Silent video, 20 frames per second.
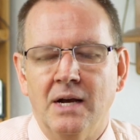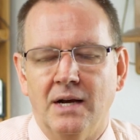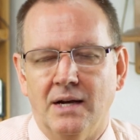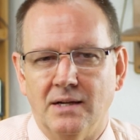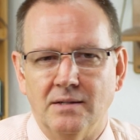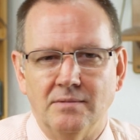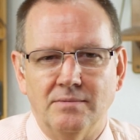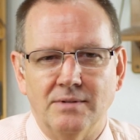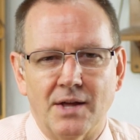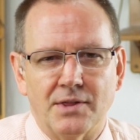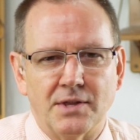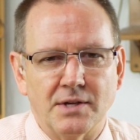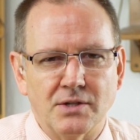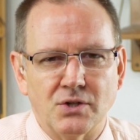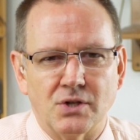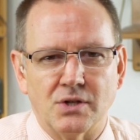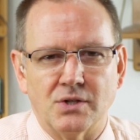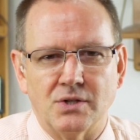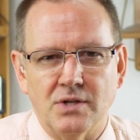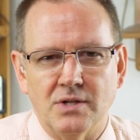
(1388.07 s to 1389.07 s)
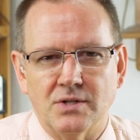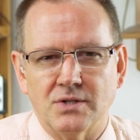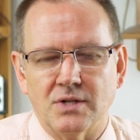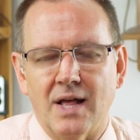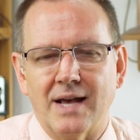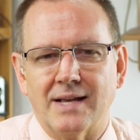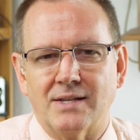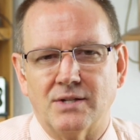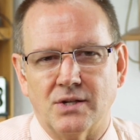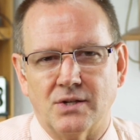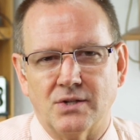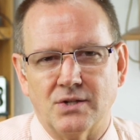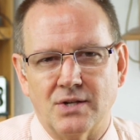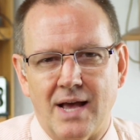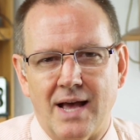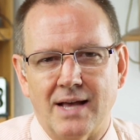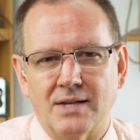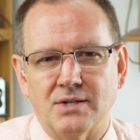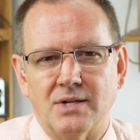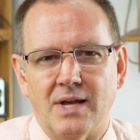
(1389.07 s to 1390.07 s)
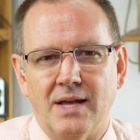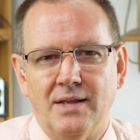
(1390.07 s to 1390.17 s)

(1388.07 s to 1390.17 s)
Uh, nothing succeeds like success,